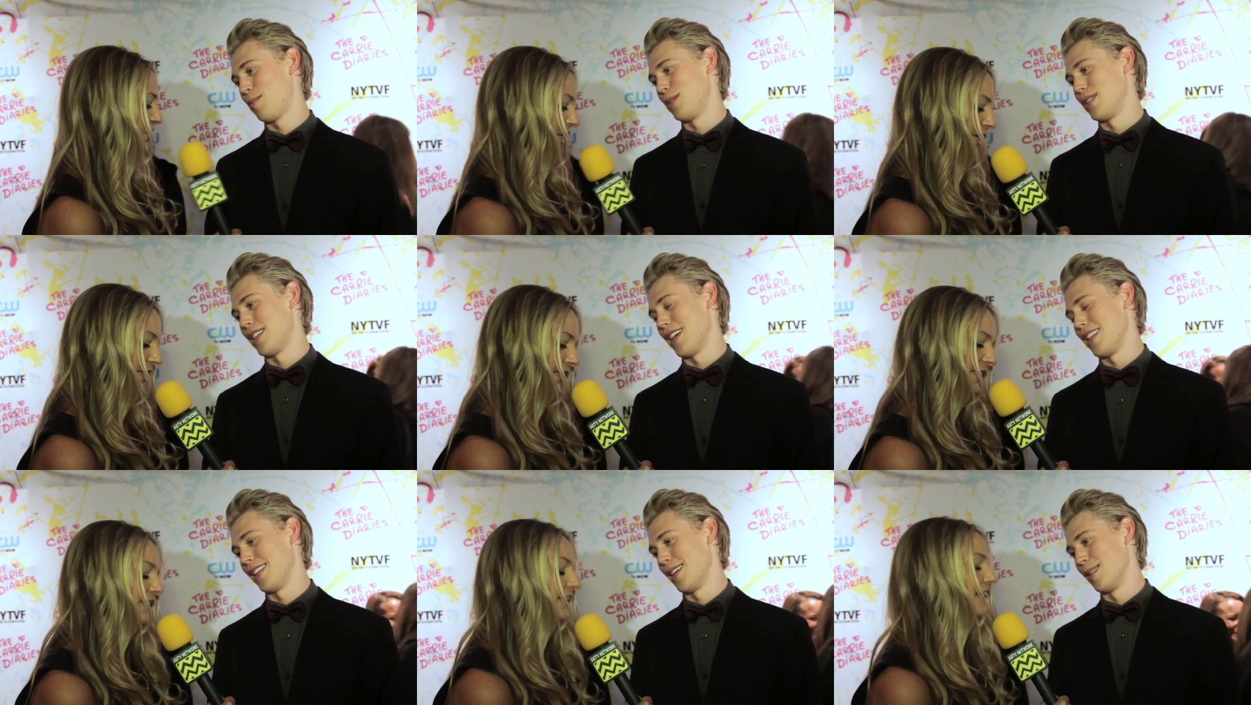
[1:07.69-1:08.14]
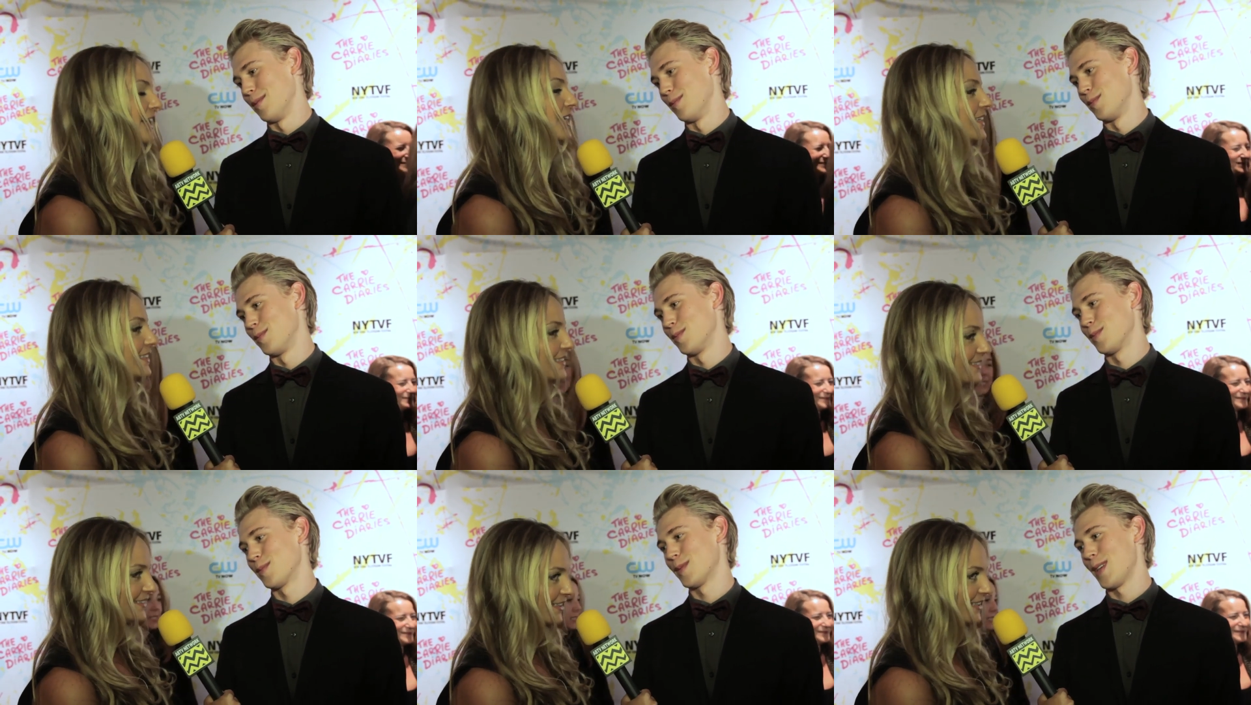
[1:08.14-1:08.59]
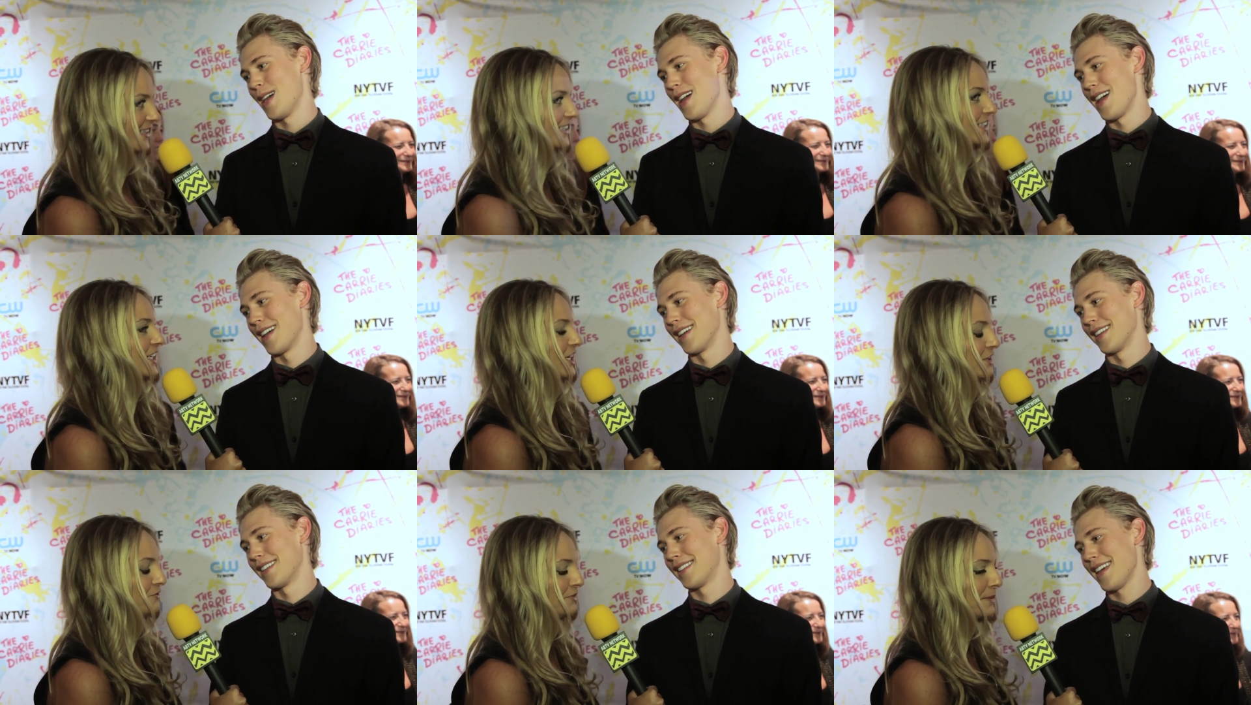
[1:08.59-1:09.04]
Speaker 1: looking good. Looking
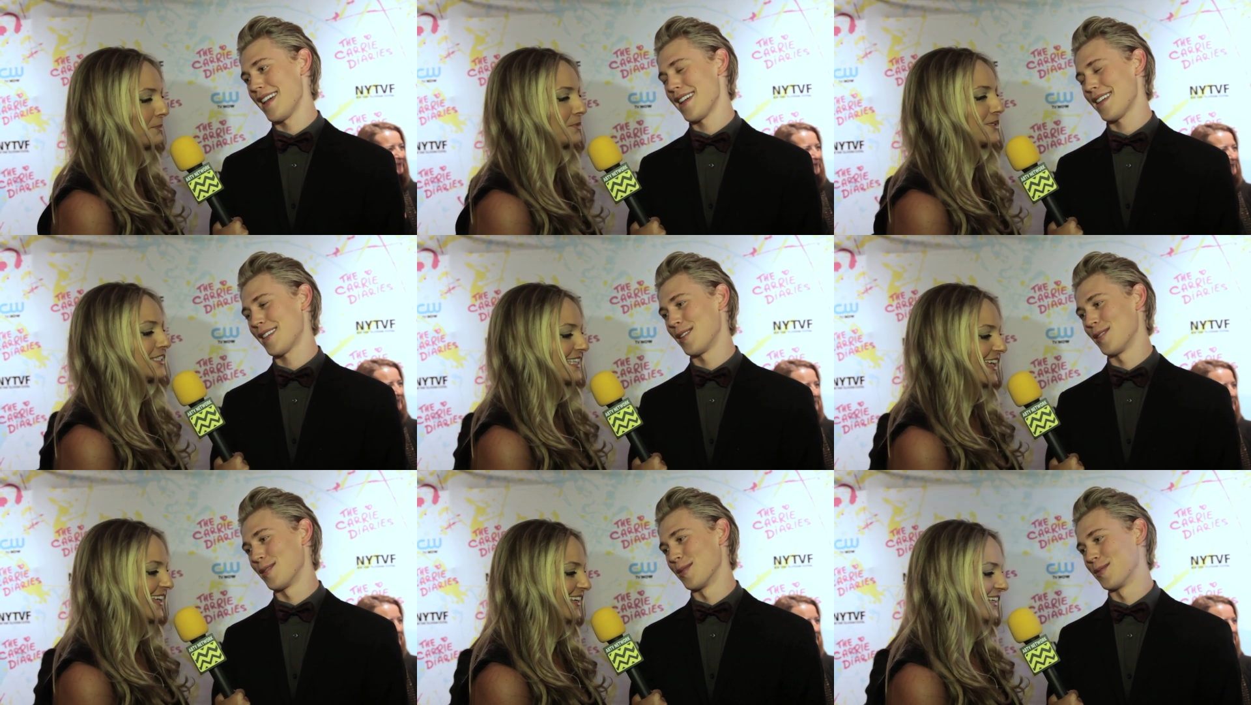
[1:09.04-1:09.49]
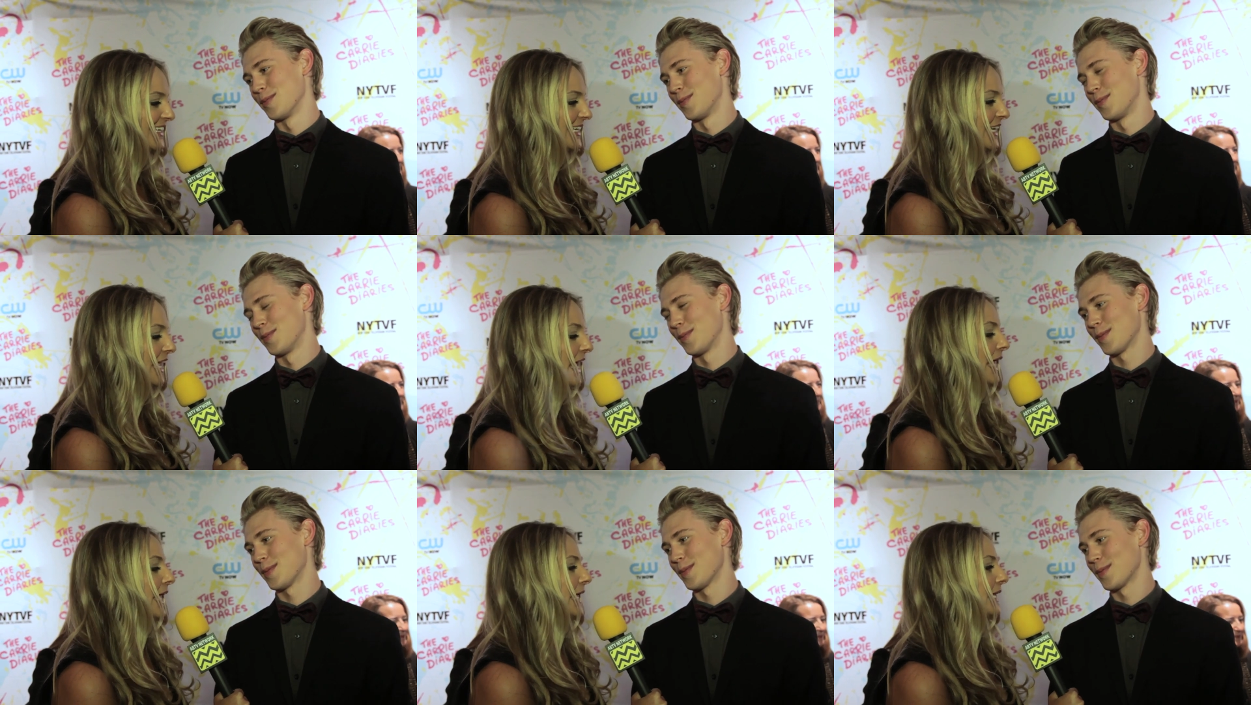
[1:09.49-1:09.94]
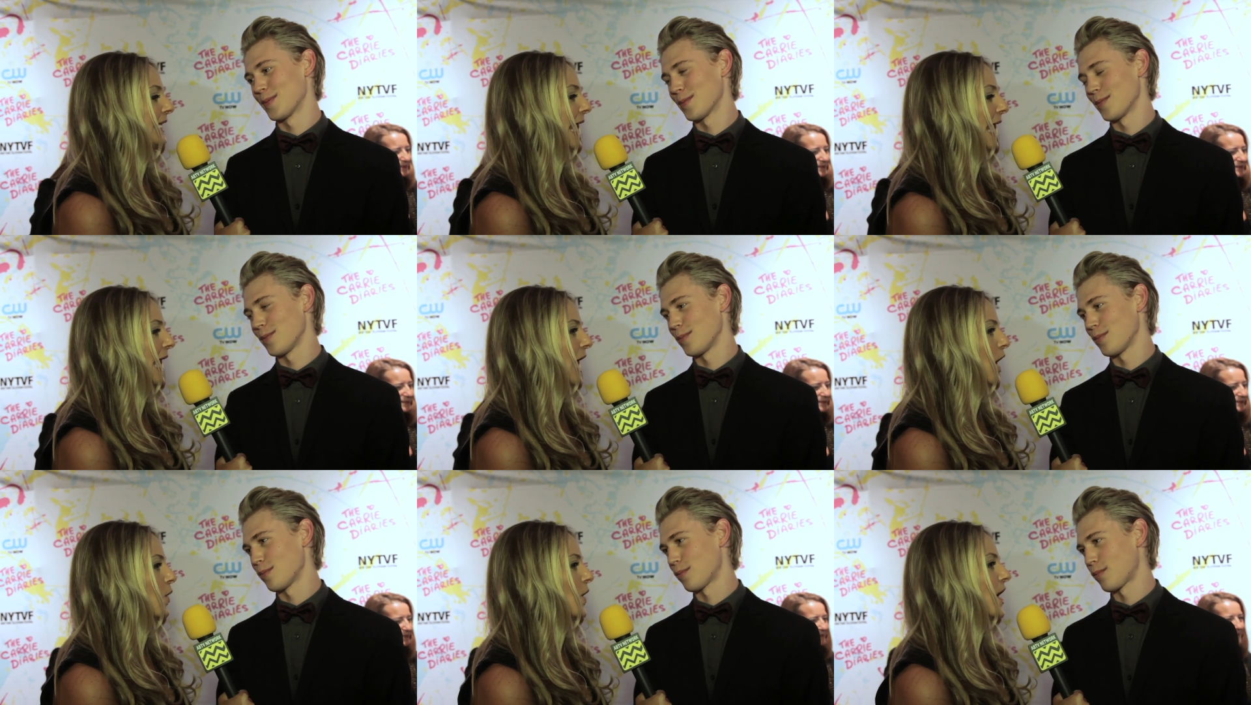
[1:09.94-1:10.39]
yeah. good. Representing.
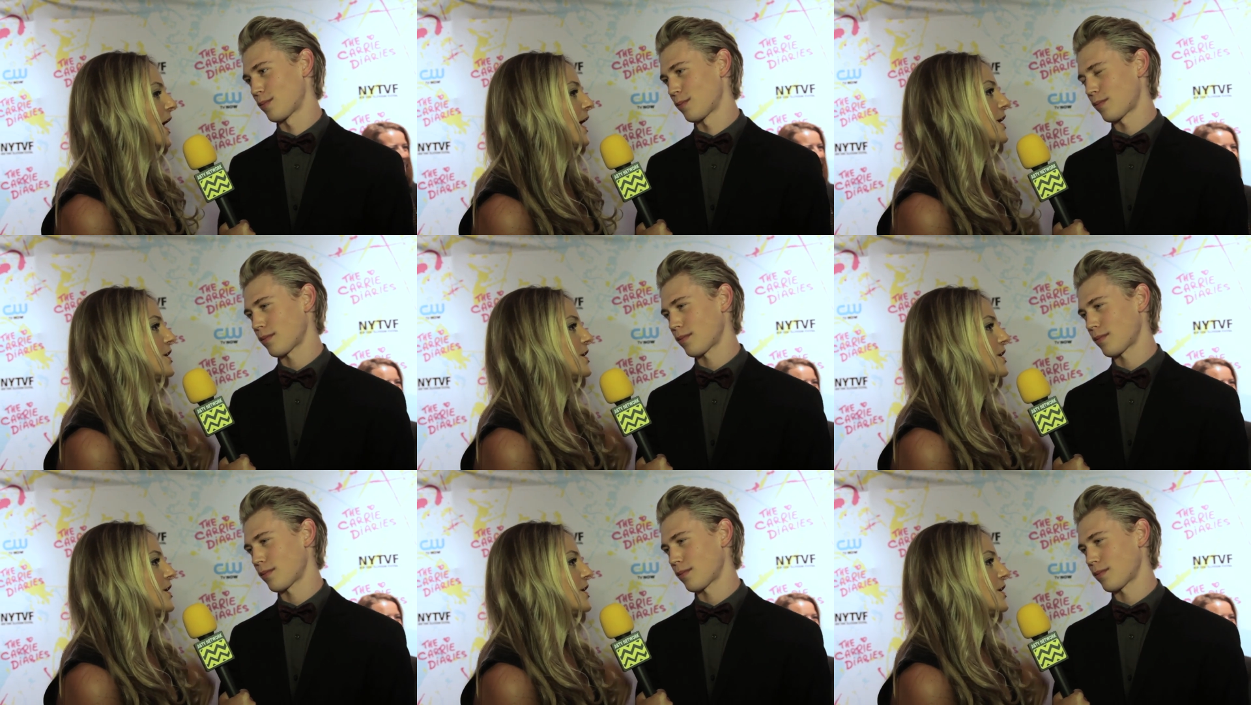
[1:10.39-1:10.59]
Now,